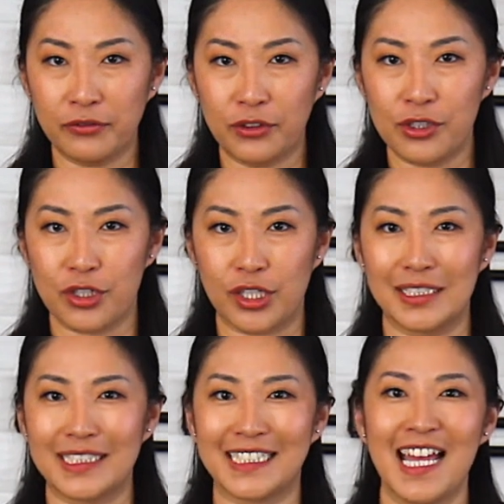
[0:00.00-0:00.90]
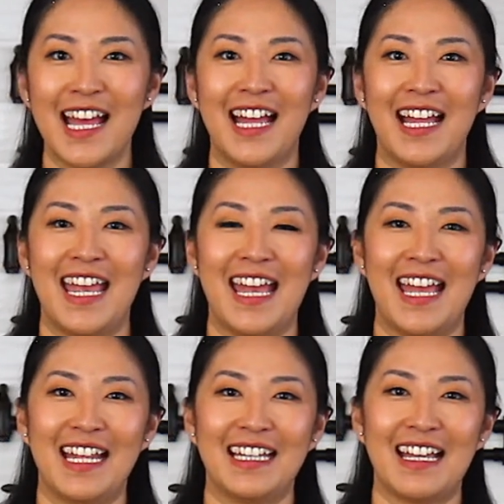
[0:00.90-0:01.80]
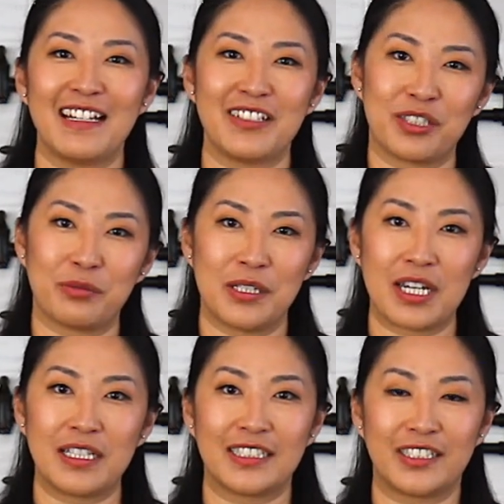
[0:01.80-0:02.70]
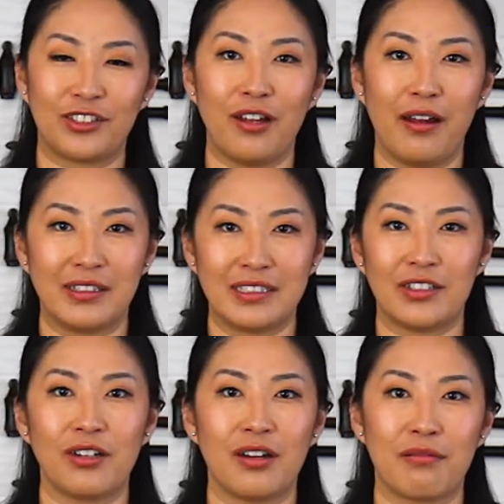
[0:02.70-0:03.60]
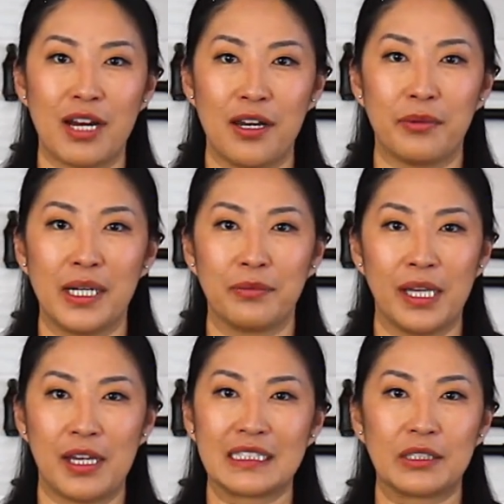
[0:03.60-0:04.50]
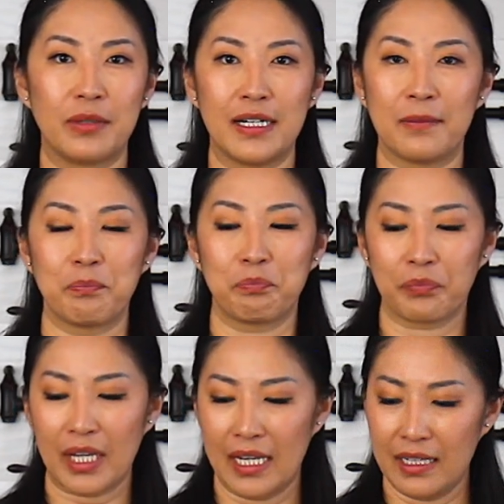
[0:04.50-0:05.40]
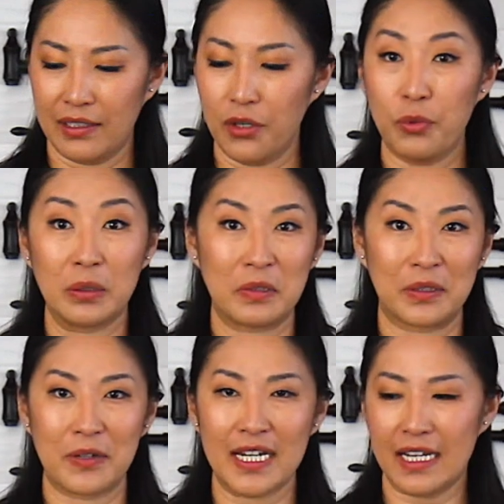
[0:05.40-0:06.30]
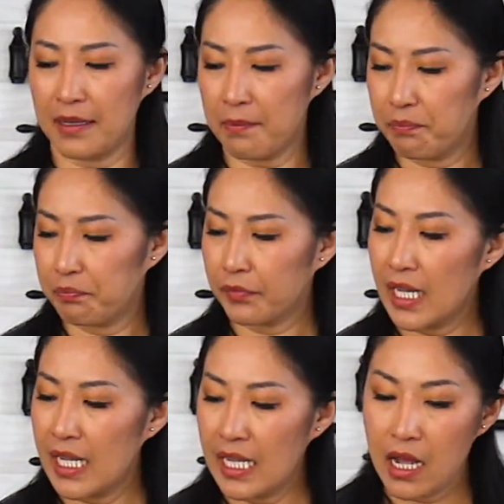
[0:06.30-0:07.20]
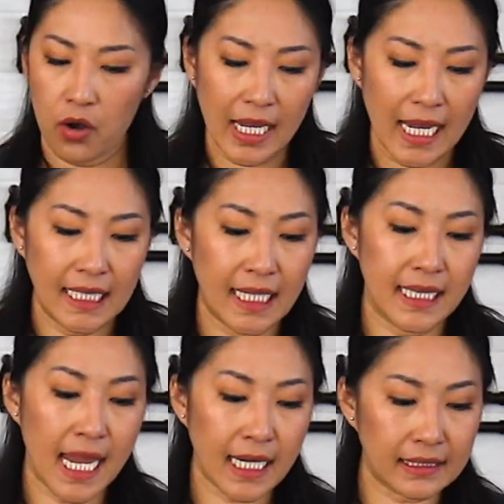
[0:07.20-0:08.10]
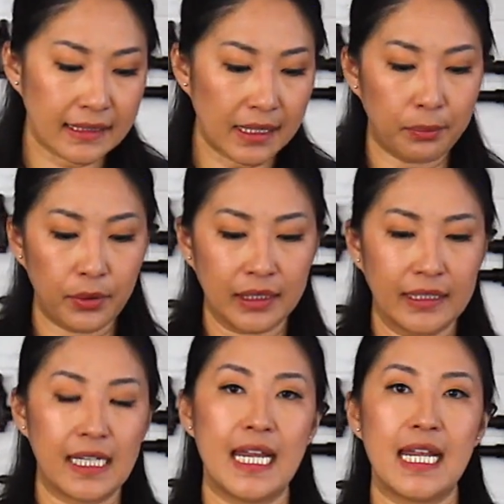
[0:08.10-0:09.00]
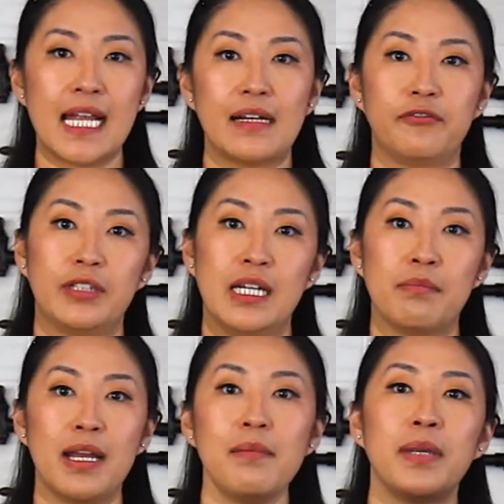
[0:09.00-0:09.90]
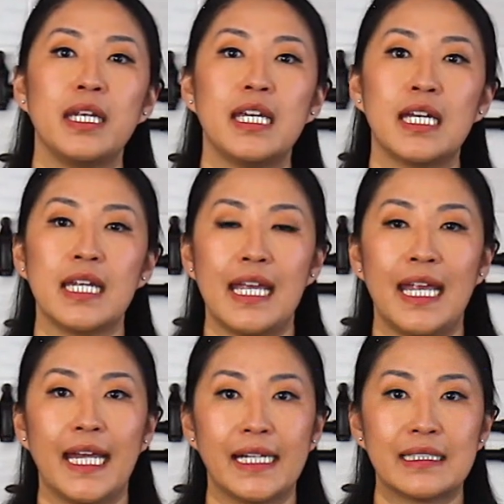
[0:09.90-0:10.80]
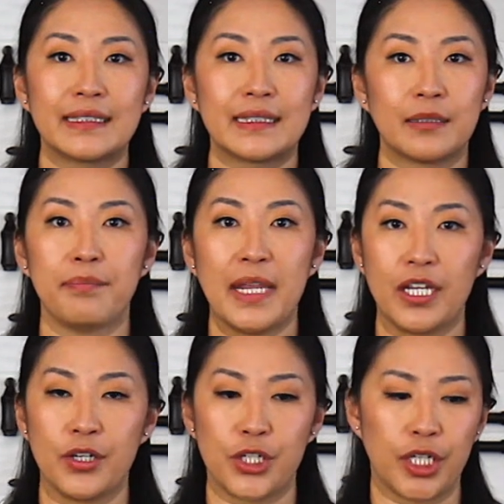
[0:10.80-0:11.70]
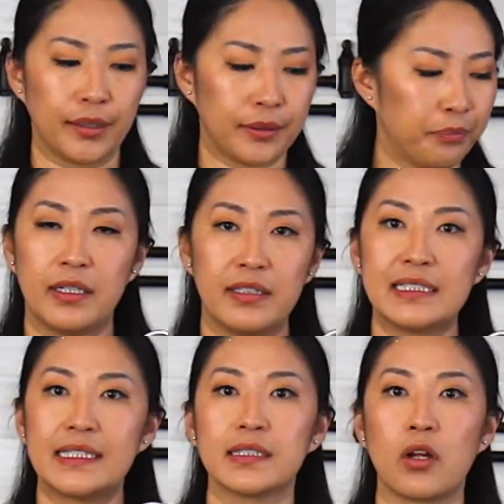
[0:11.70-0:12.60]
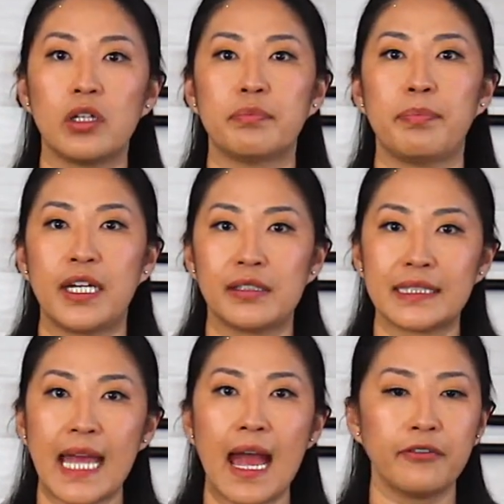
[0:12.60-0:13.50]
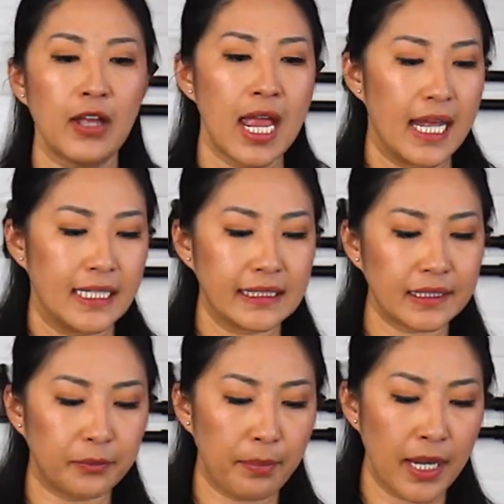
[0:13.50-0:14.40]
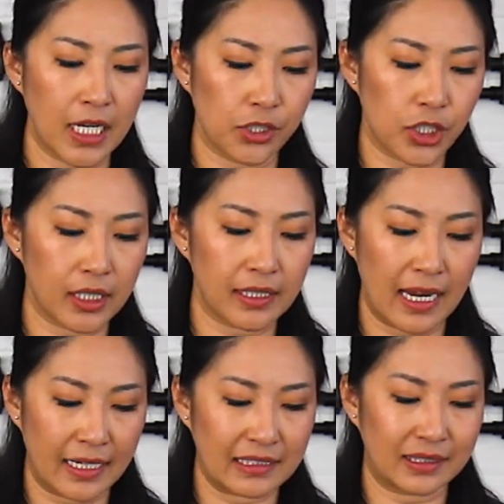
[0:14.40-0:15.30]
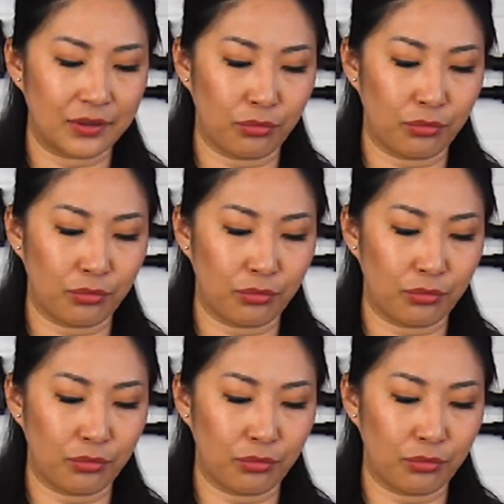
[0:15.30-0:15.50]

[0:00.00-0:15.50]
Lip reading: versions, and I just wish I started right away with this one. You won't regret it. Okay, the next important thing, in my opinion, is baking sheet. This is called baker's half. This baking sheet is